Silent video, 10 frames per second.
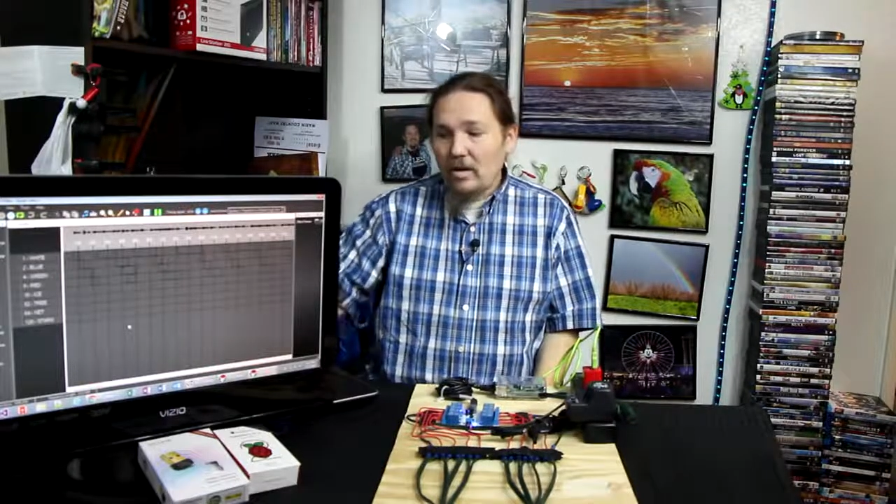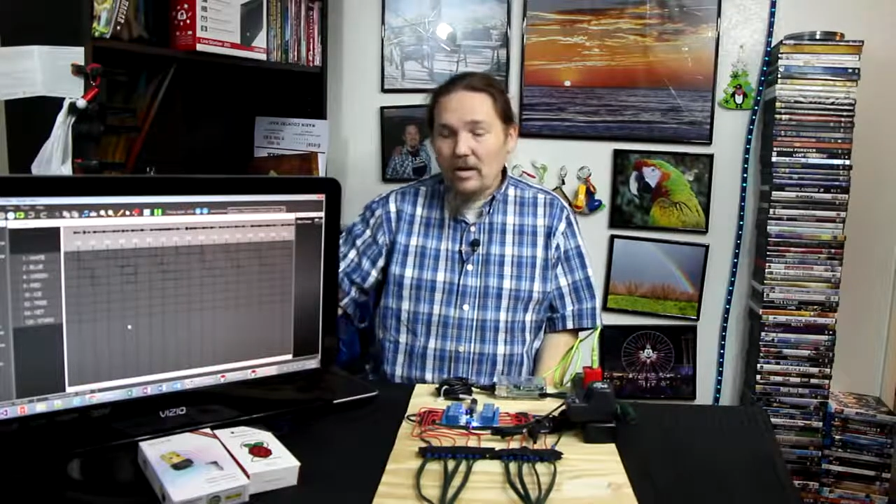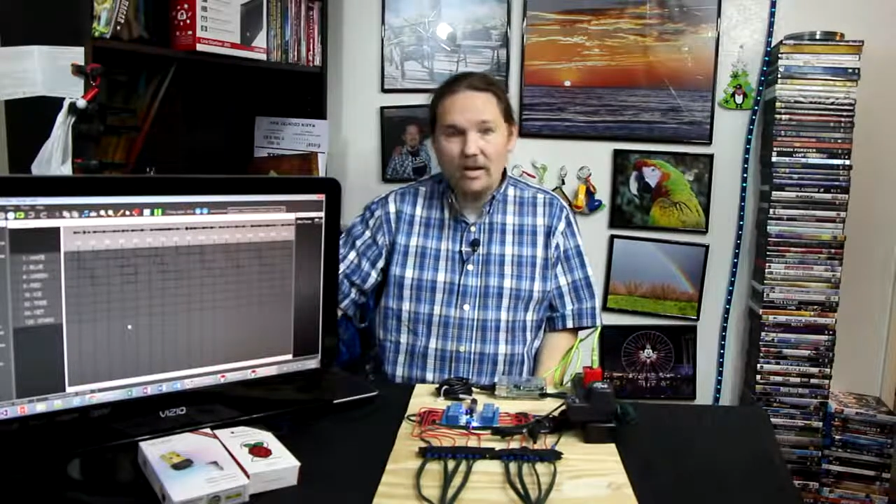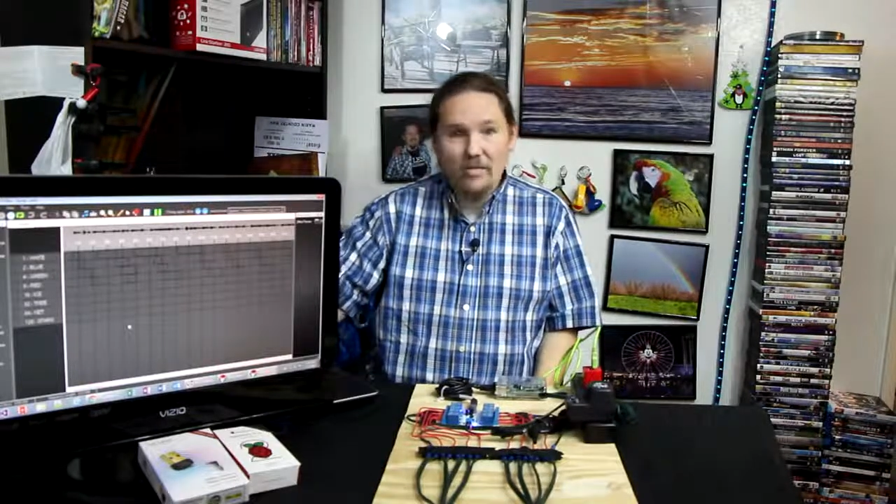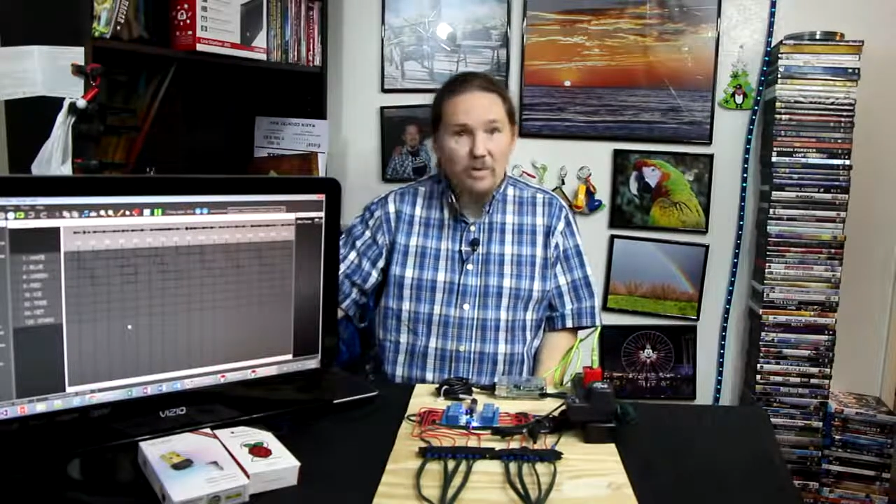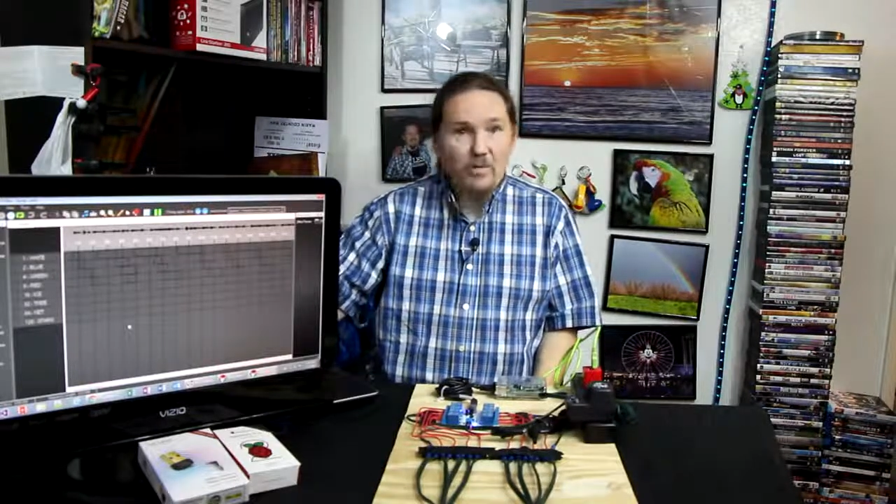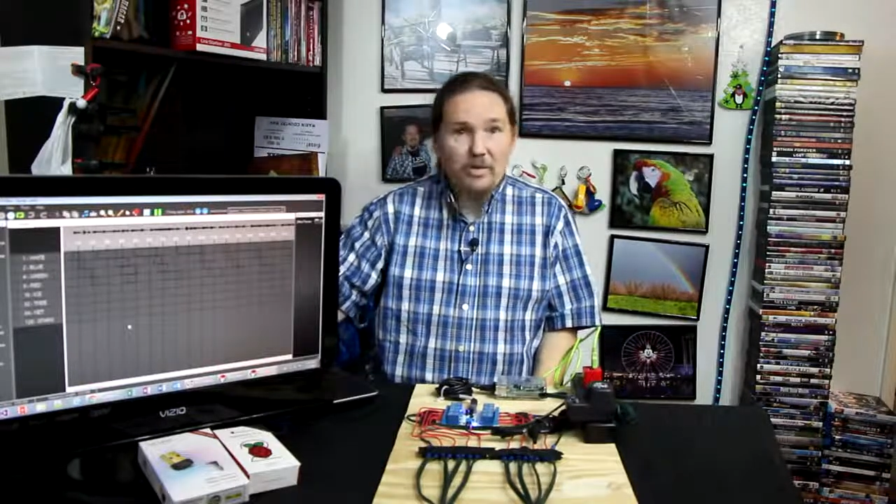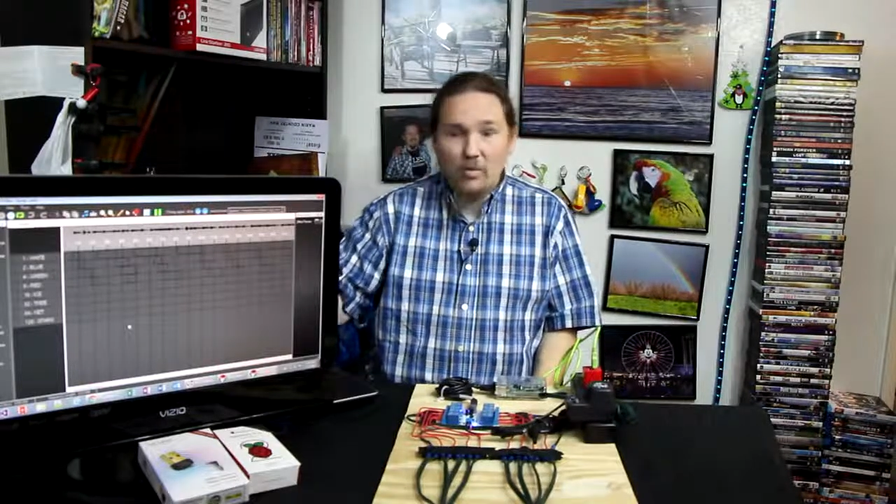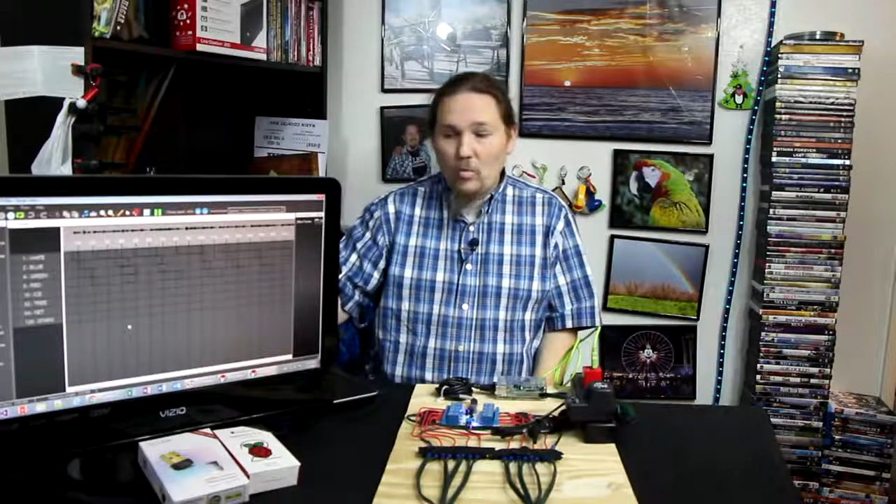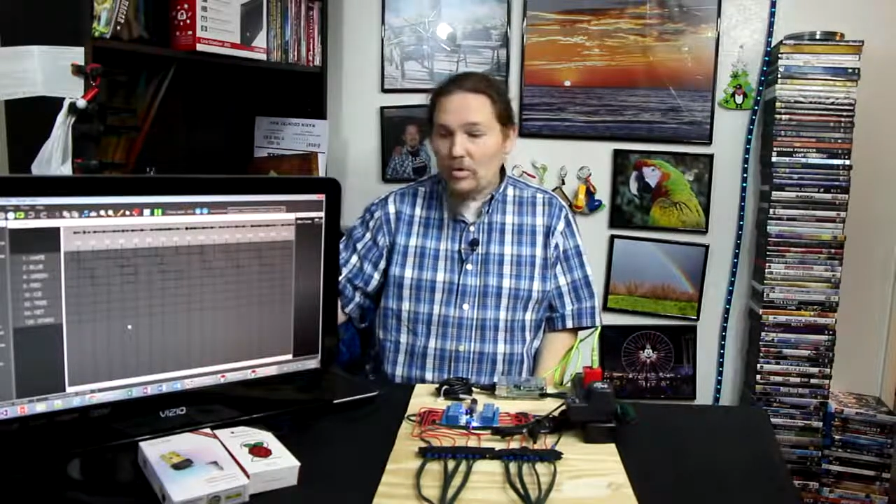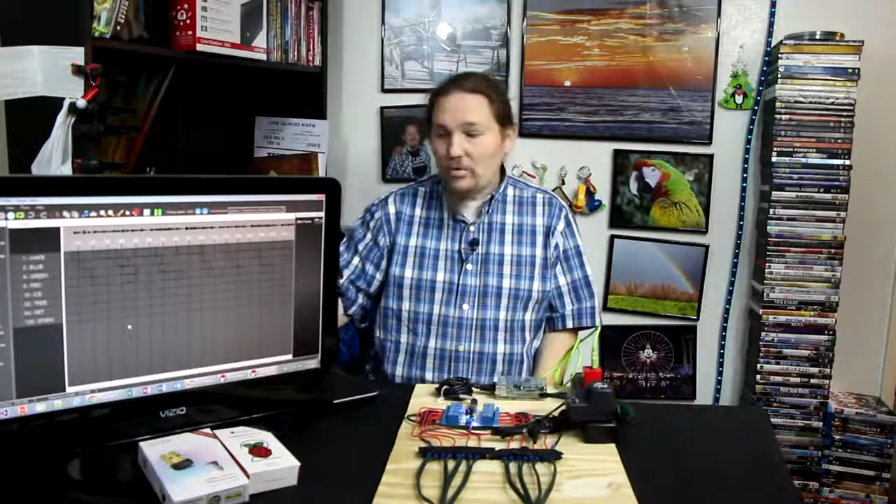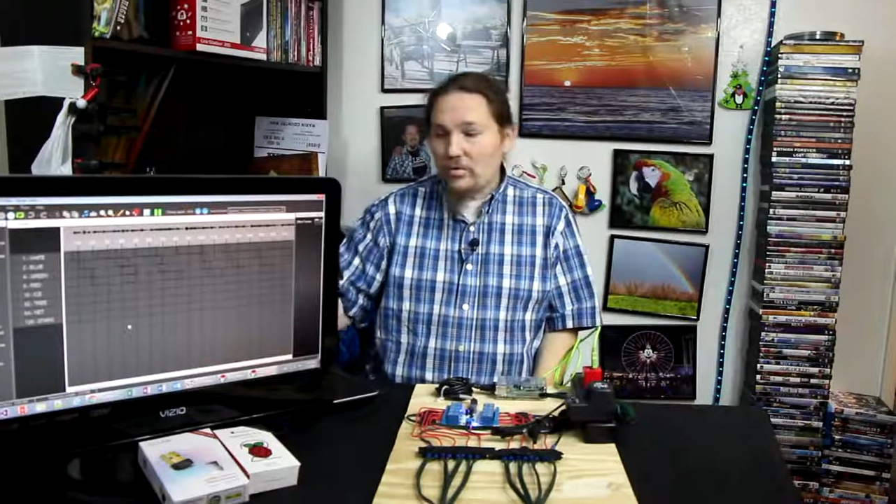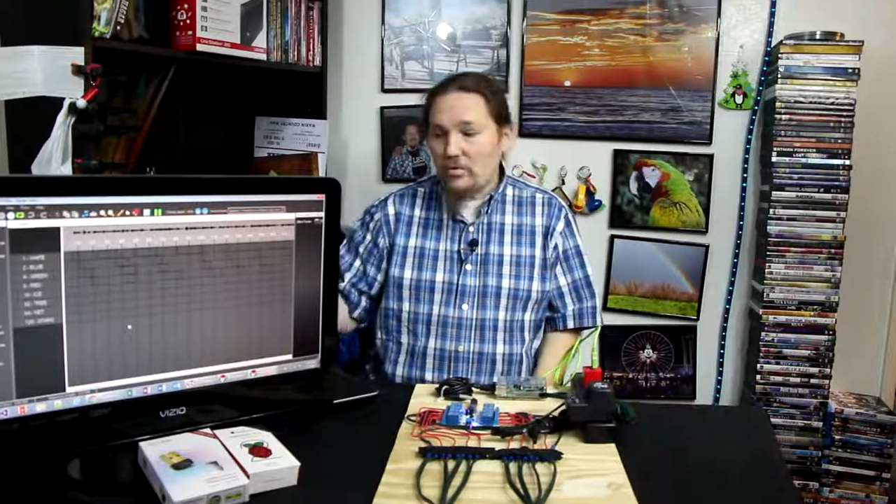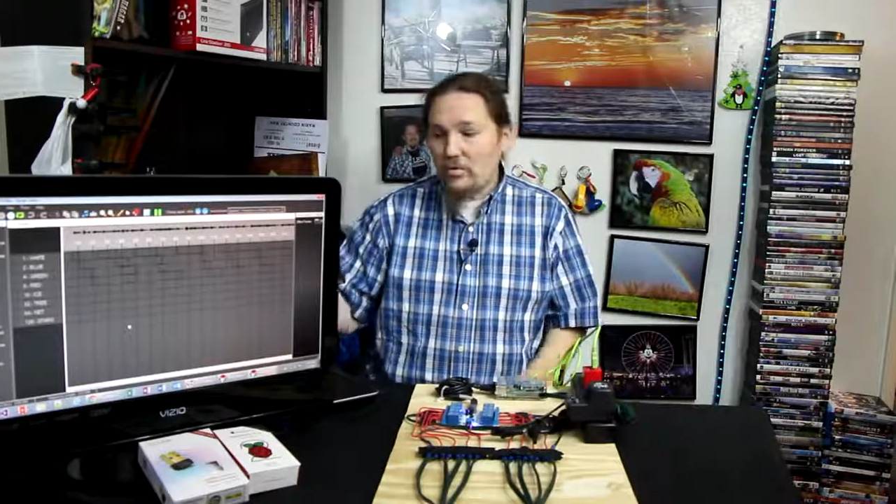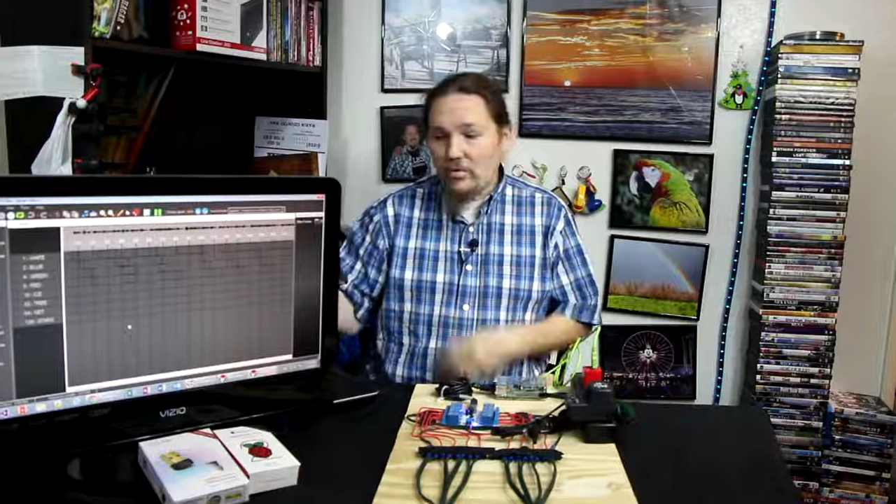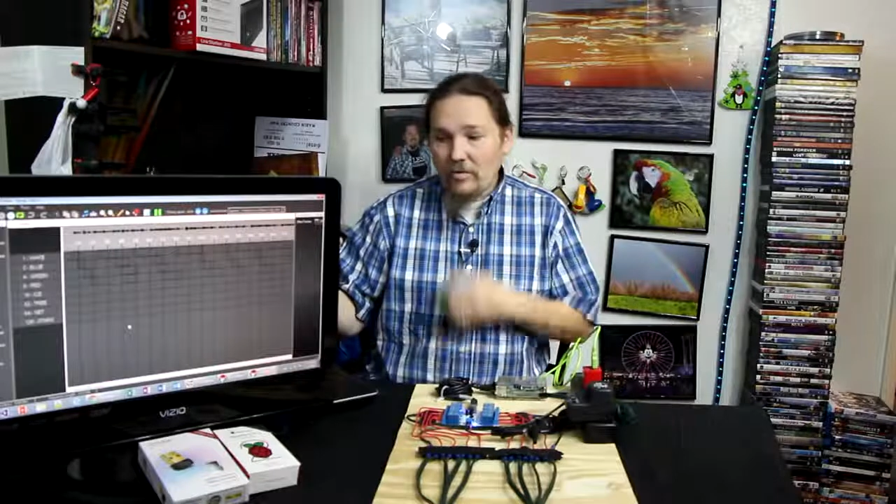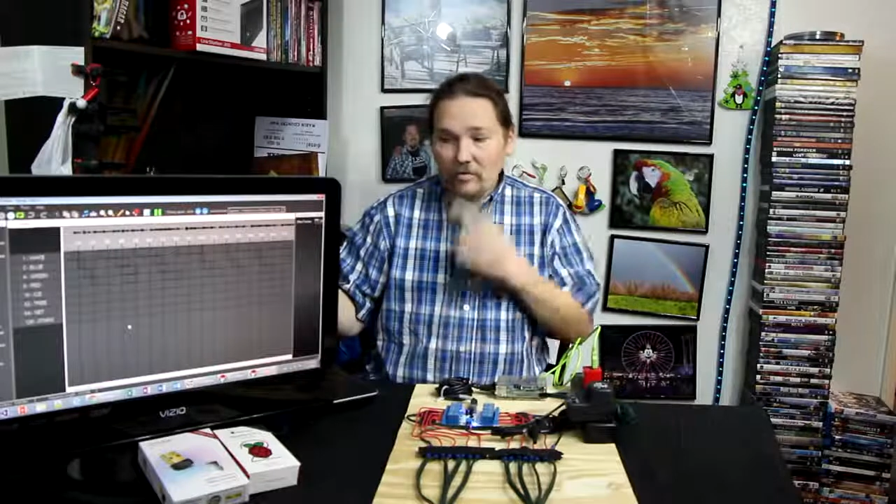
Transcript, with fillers: and I've numbered them one, two,